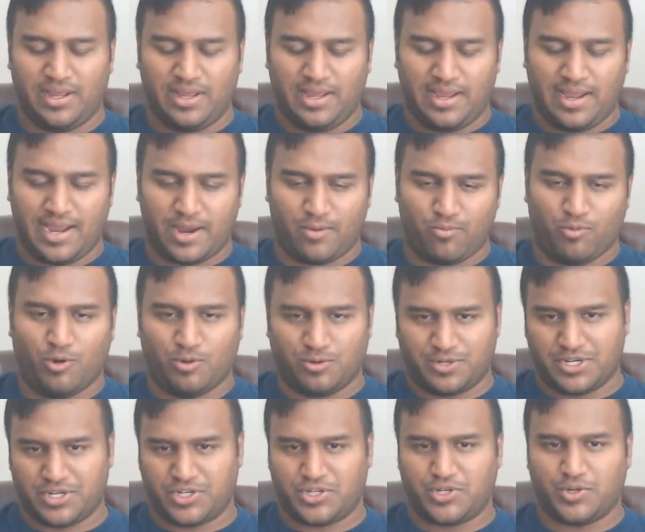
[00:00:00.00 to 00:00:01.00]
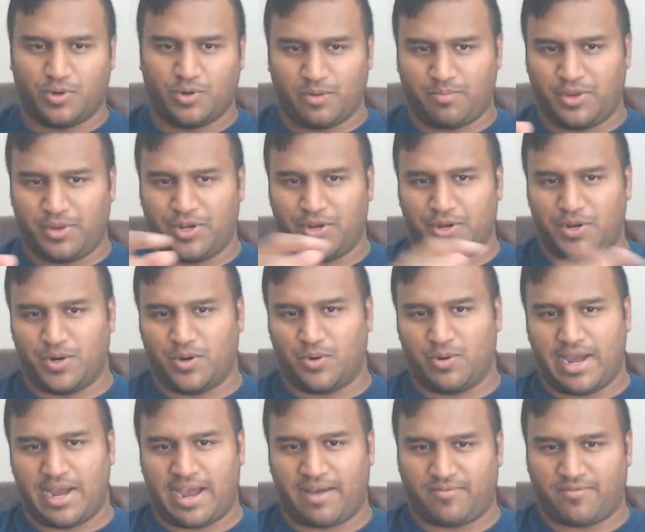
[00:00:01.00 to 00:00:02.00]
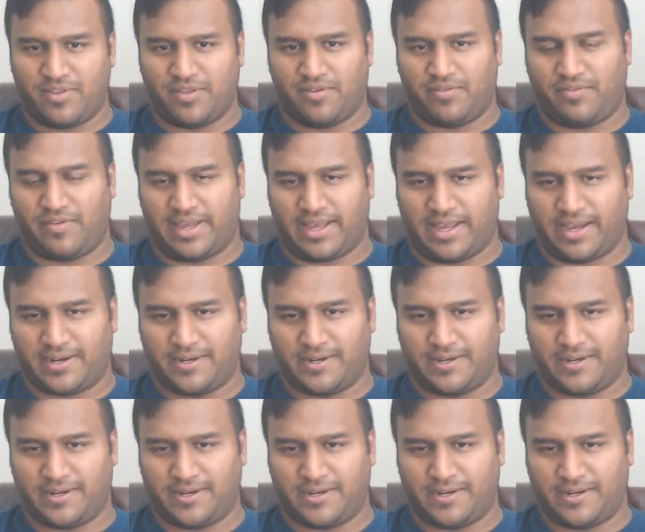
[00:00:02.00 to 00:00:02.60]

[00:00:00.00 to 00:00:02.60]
and won't just show up, after the fact.